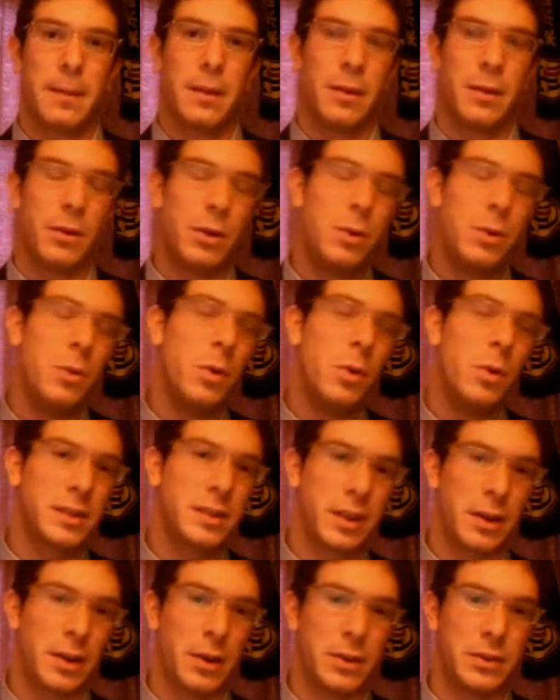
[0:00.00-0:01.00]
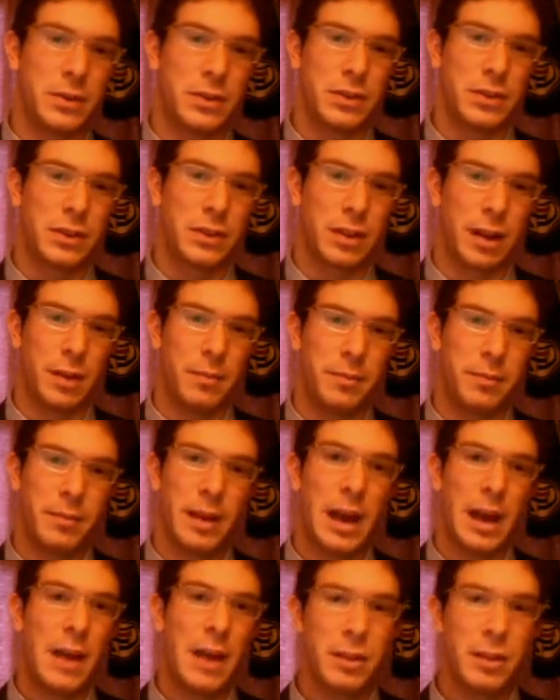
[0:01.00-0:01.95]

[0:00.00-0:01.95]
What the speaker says: Well, who works at a hostess club? I